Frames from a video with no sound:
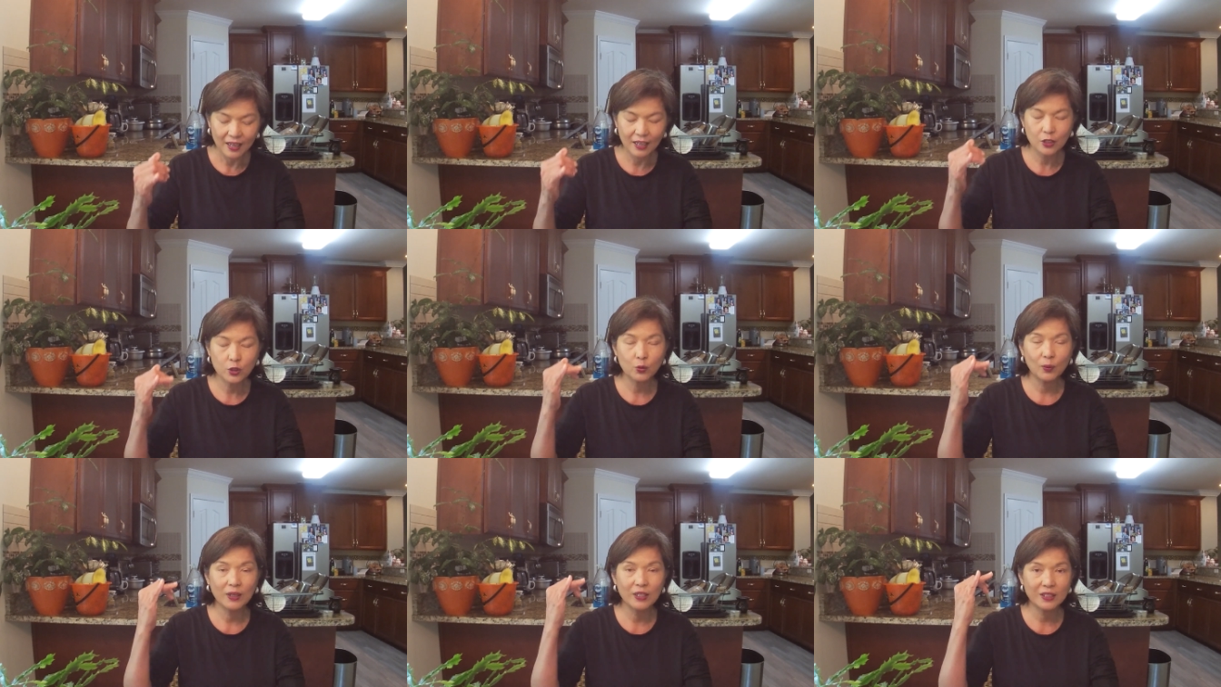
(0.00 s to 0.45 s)

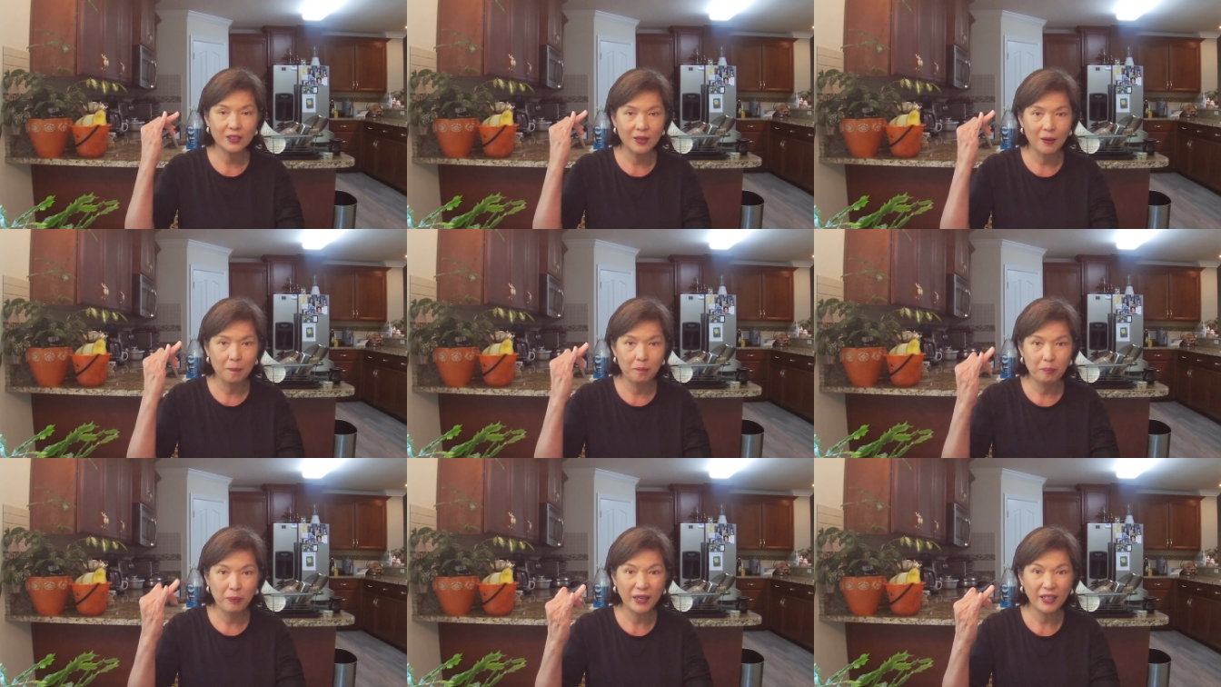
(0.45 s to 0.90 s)
as well as
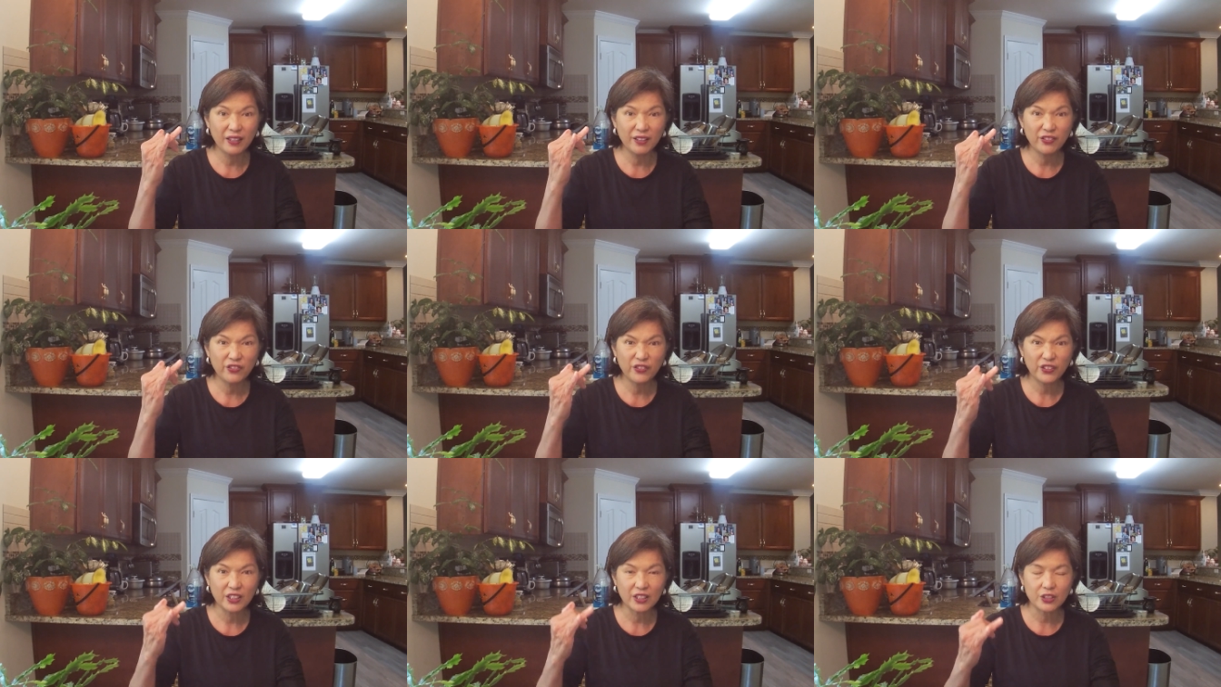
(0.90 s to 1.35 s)
the
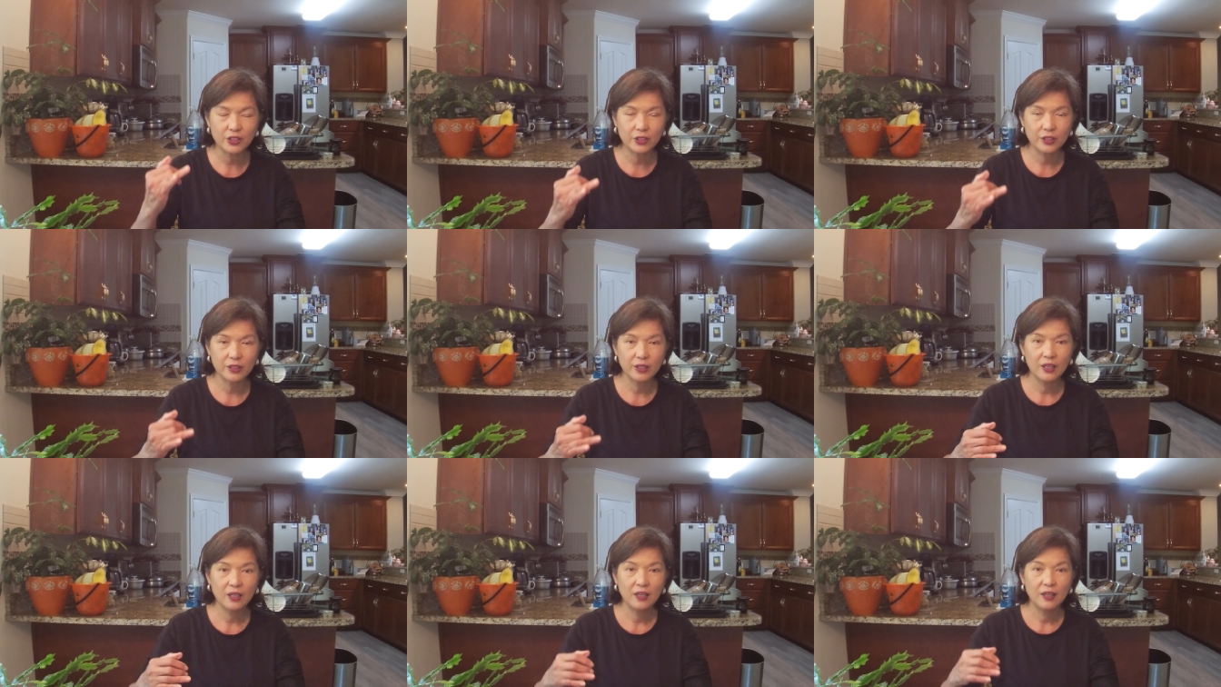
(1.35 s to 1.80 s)

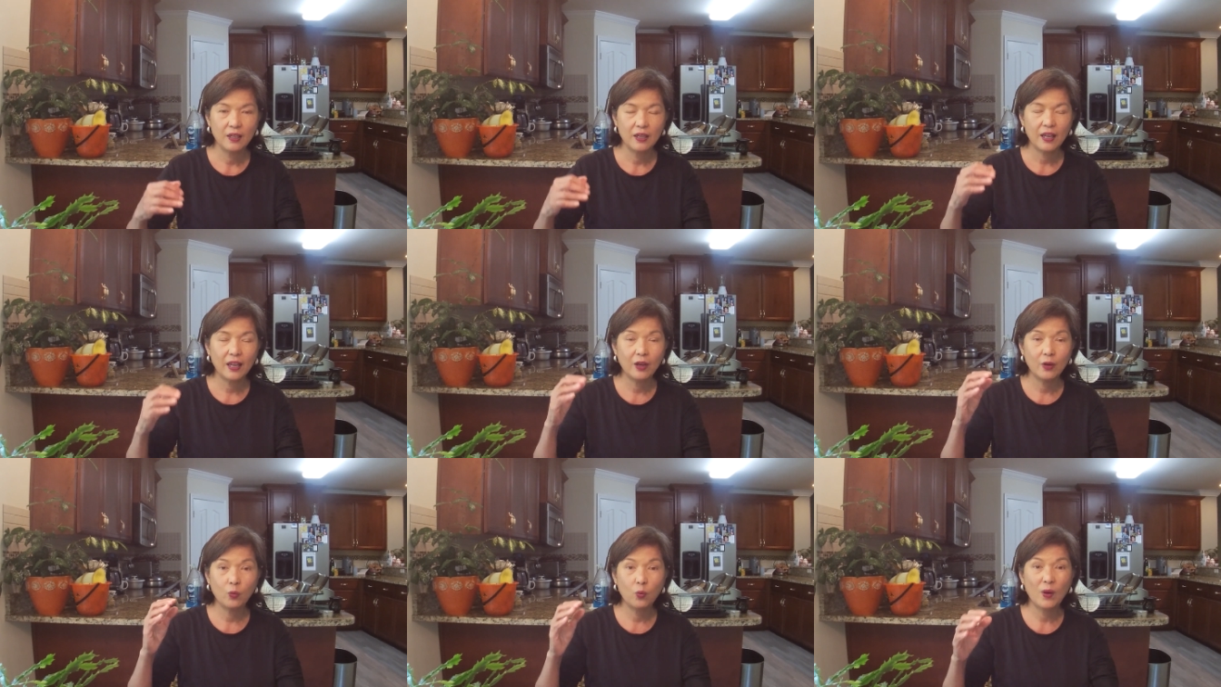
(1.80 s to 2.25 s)
benefits
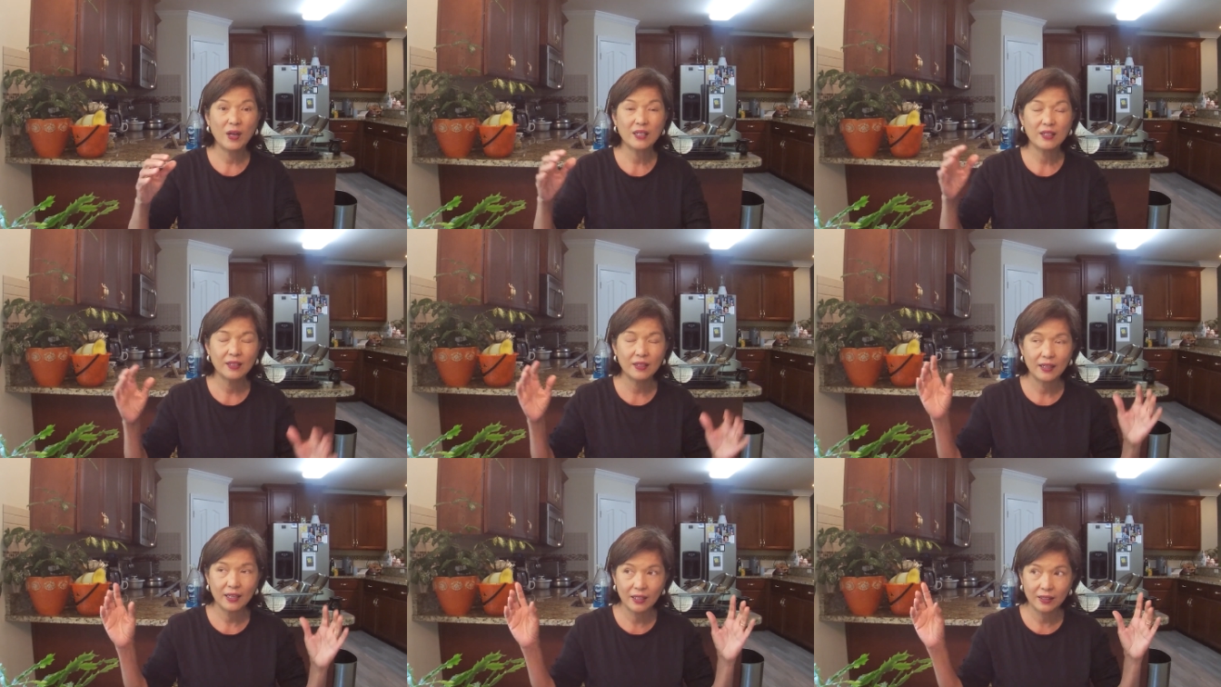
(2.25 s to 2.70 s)
and
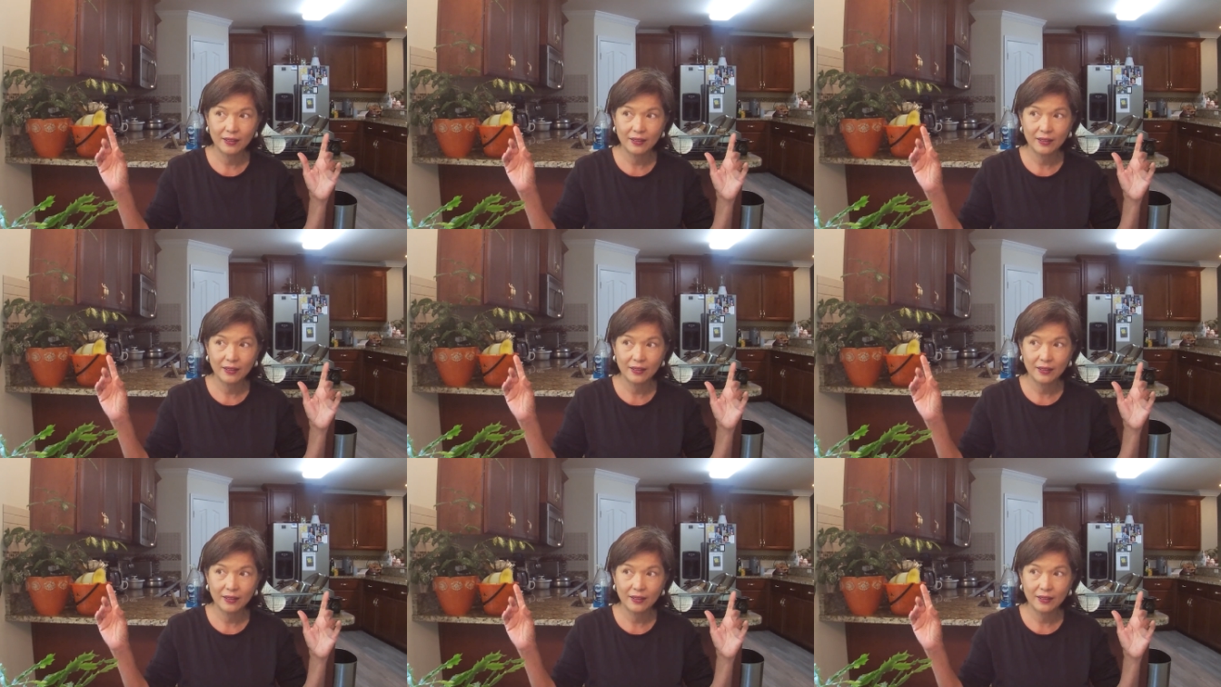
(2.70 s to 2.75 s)
what